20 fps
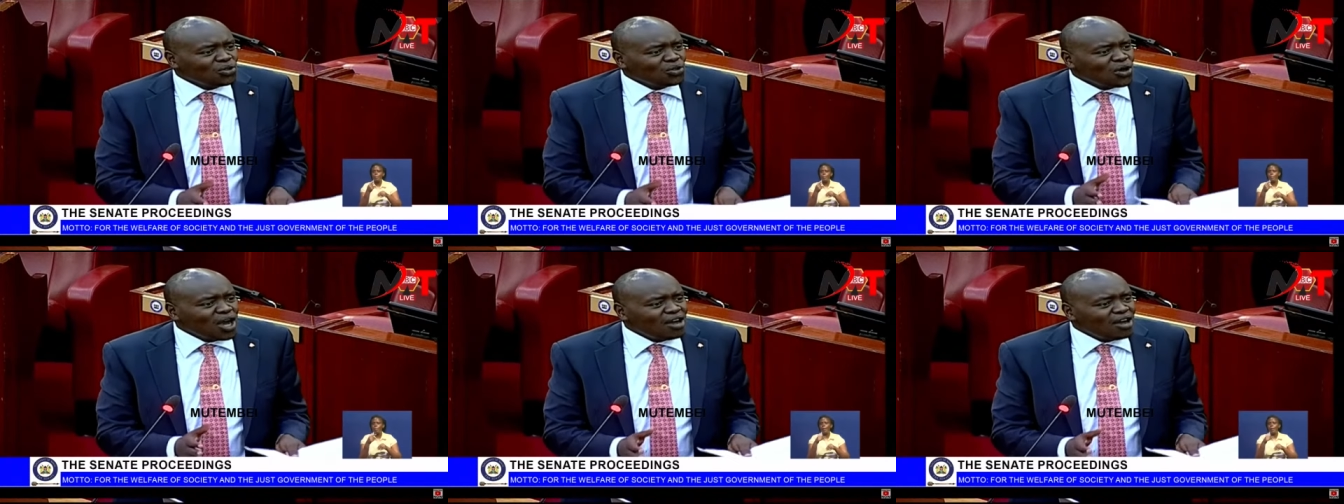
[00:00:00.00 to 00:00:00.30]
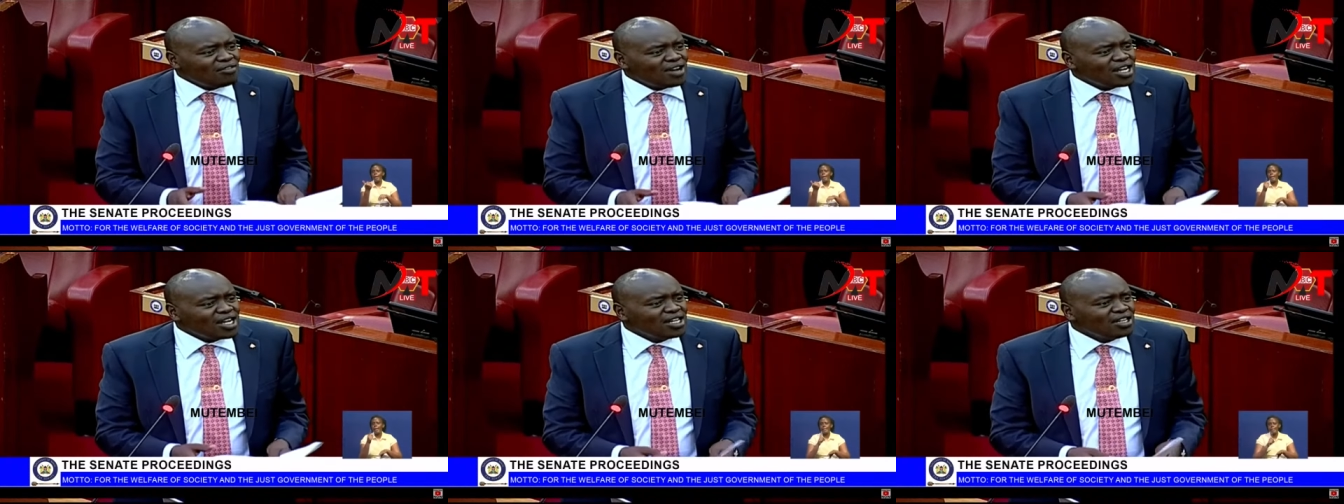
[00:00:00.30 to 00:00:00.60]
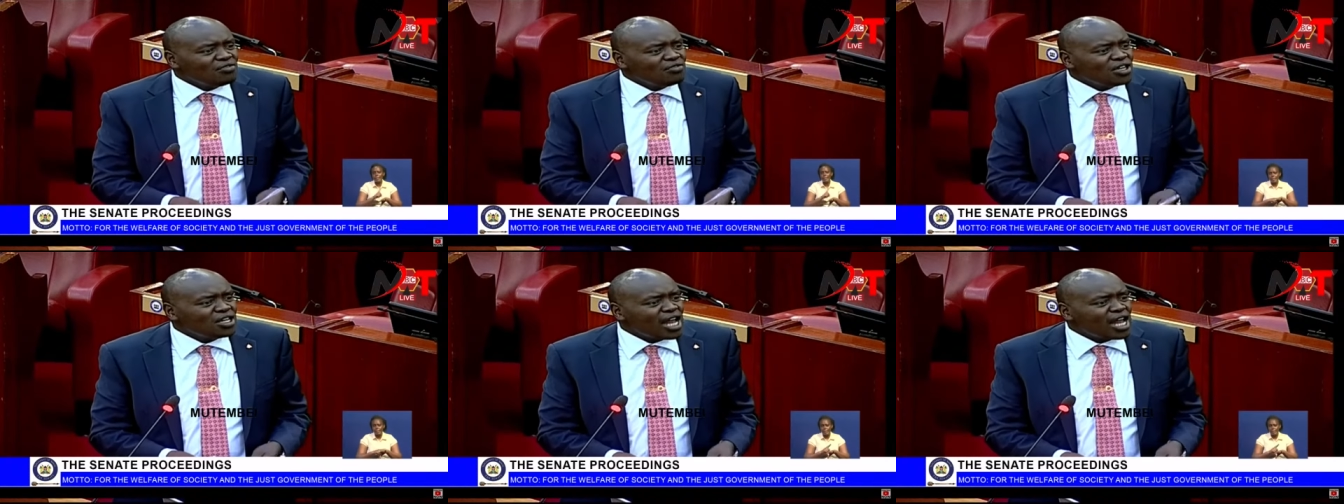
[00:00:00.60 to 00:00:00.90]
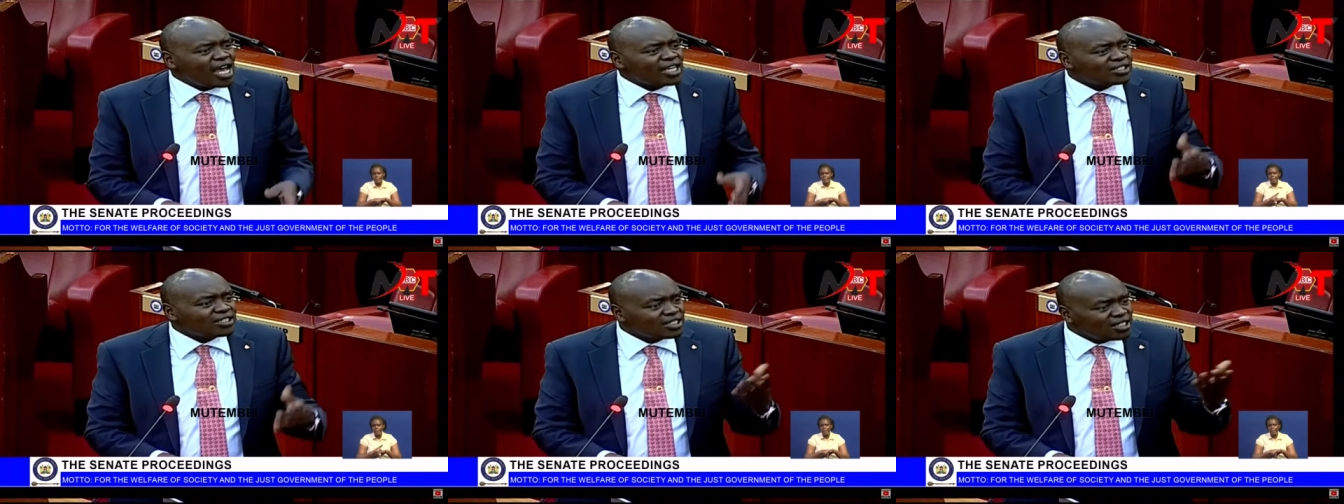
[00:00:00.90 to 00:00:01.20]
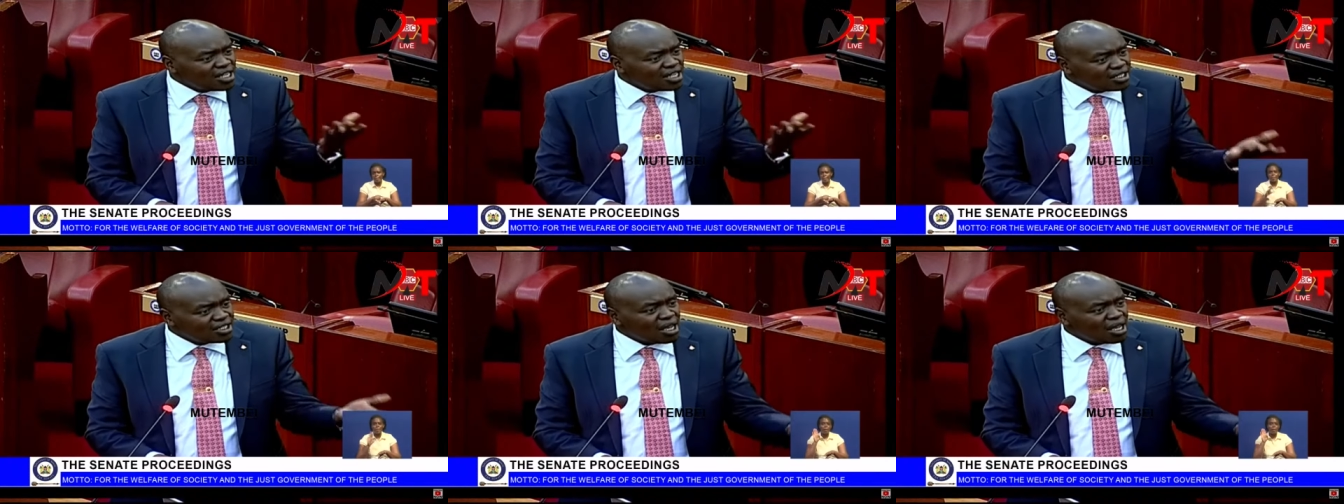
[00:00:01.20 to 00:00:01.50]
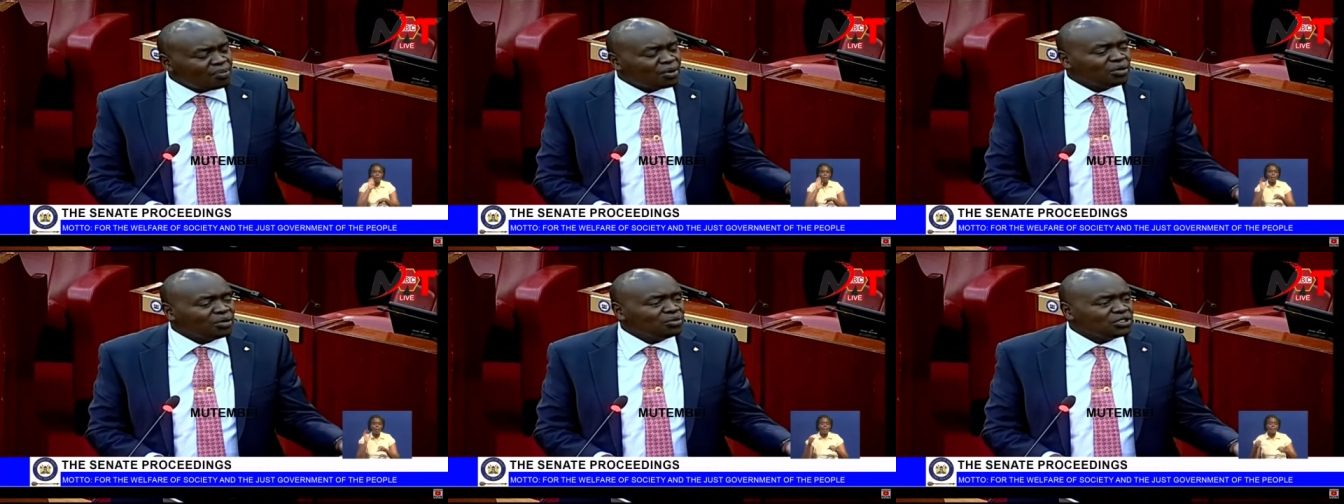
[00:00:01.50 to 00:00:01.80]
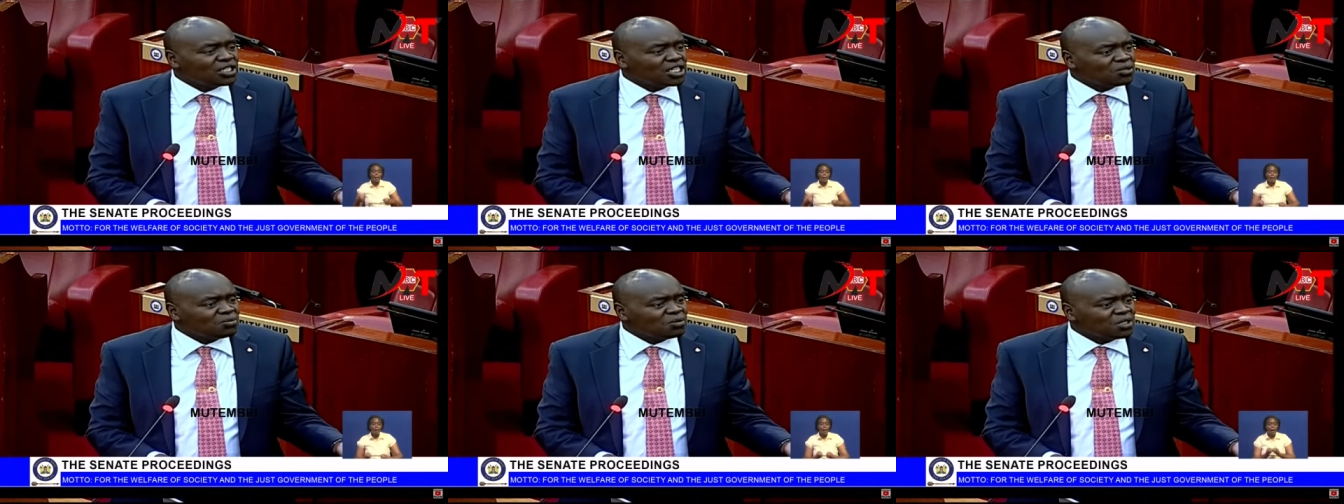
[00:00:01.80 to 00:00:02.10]
you have had even accidents happen,
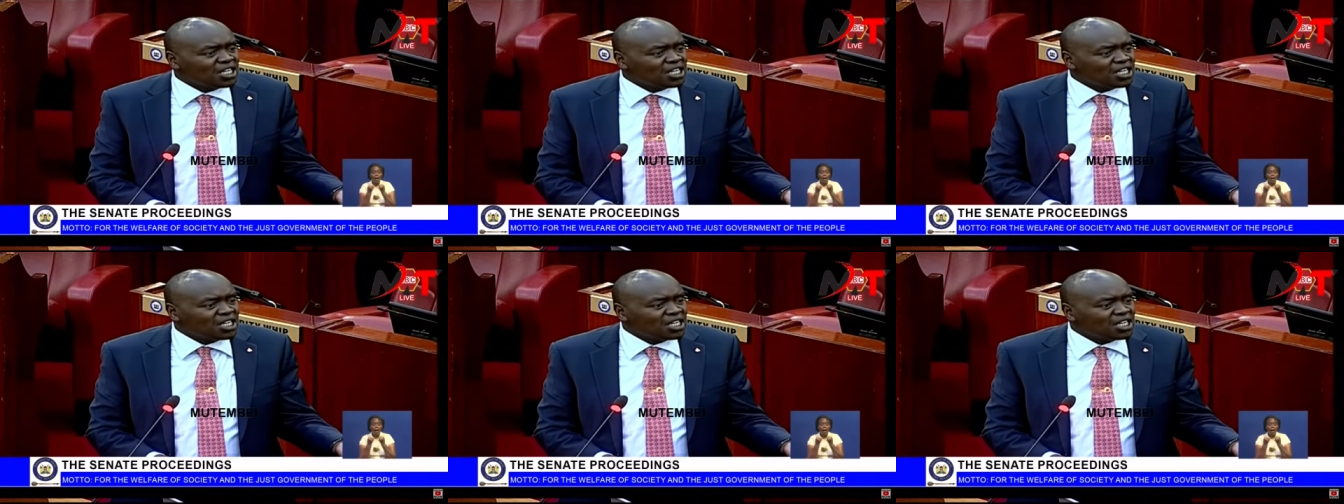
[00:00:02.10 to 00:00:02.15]
Mr.